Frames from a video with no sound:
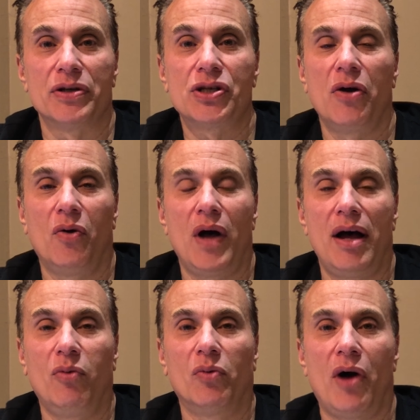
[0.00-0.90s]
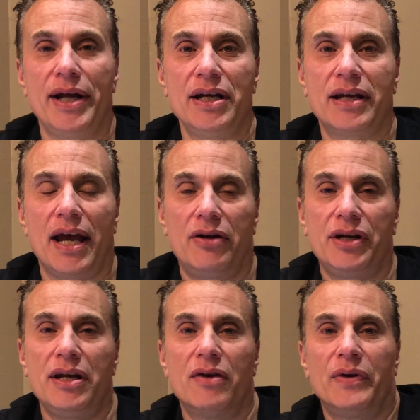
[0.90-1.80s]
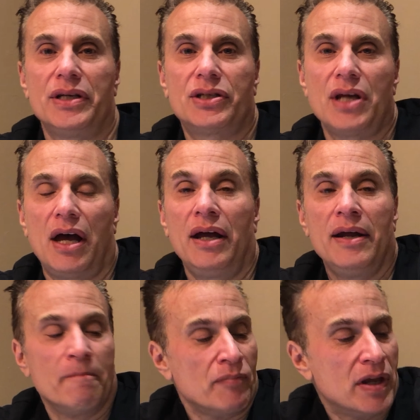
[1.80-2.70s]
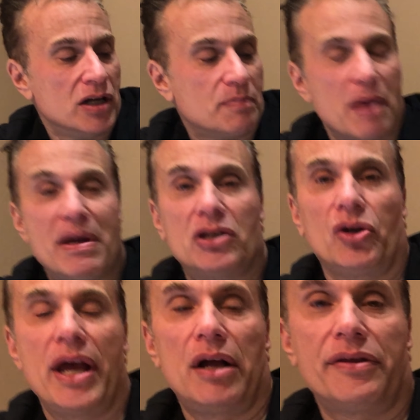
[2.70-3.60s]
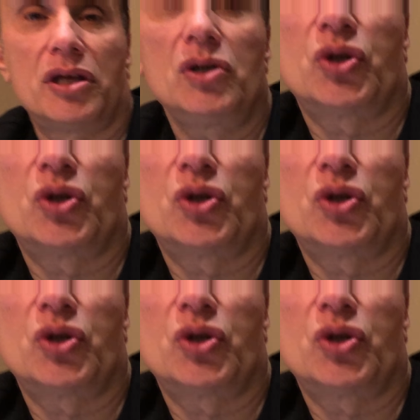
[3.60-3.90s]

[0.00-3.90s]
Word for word: So we're winding down, and here is here's my mental health